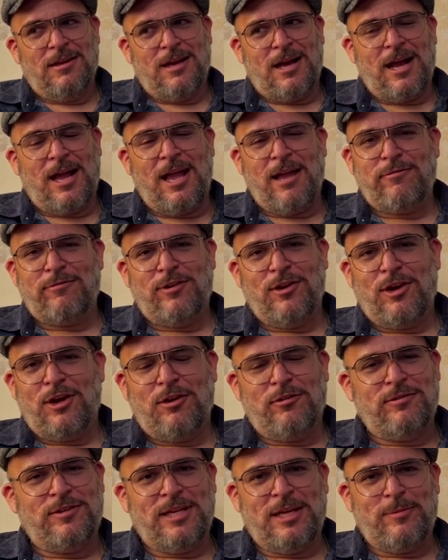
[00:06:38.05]
I have a lot
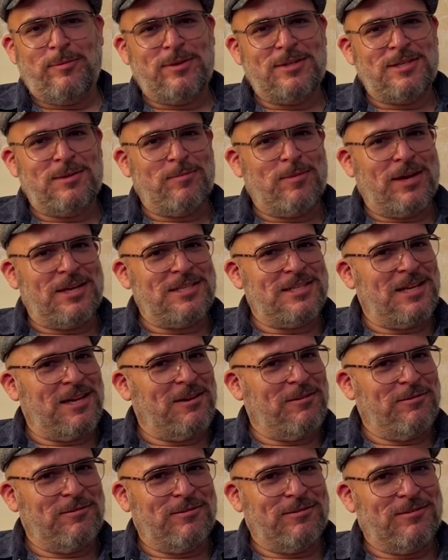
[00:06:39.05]
of demons in
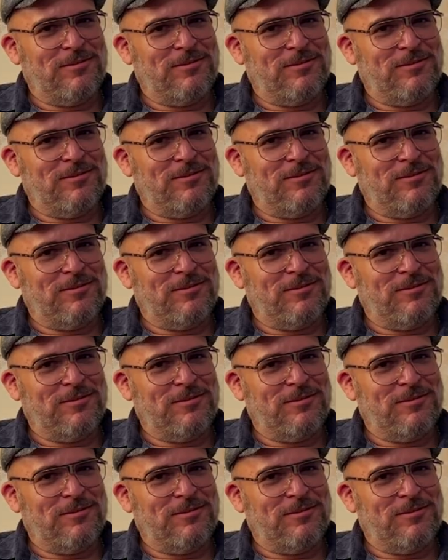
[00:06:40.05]
myself.